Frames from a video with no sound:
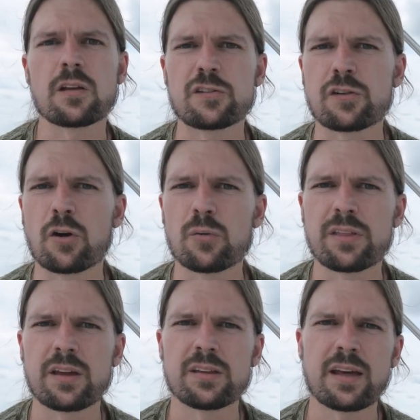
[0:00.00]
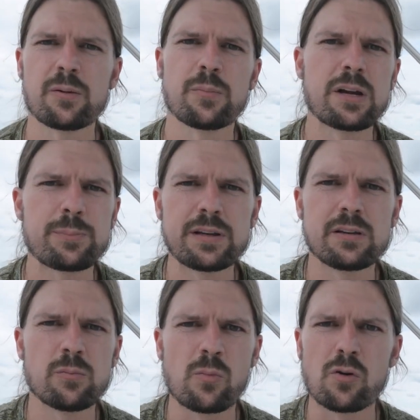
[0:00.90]
So then that might
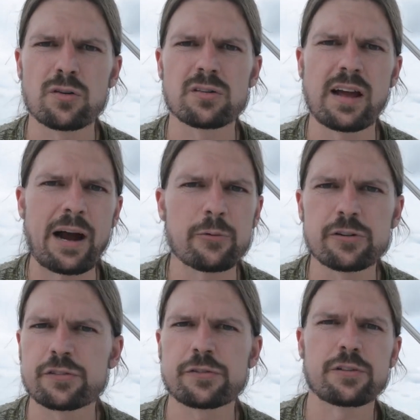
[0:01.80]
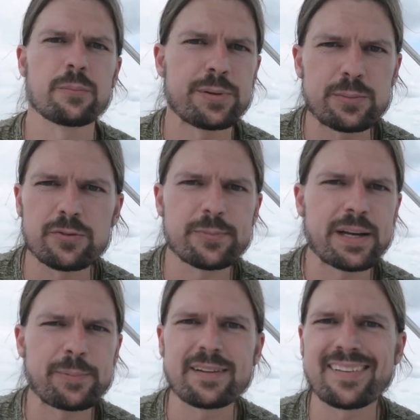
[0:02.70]
be more hours for some people,
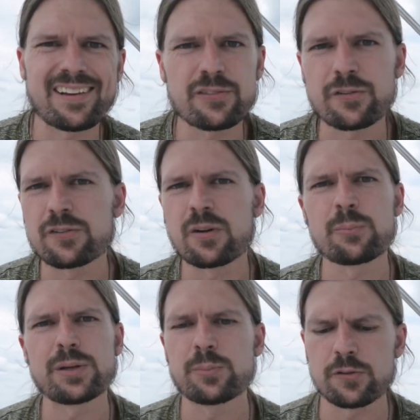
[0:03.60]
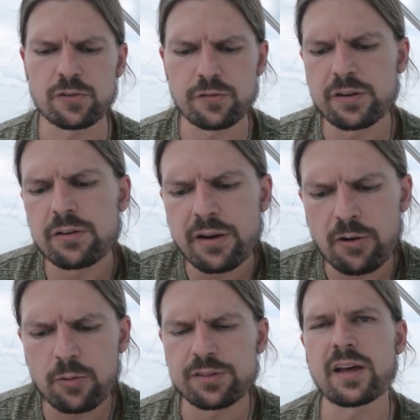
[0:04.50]
might be less for some people. So figure
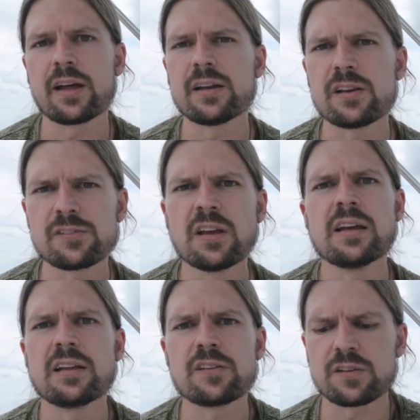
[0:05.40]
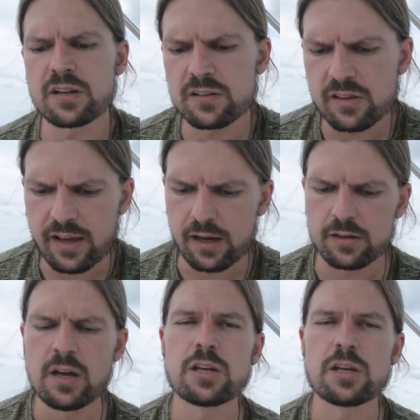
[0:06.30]
out what that is and stick to that.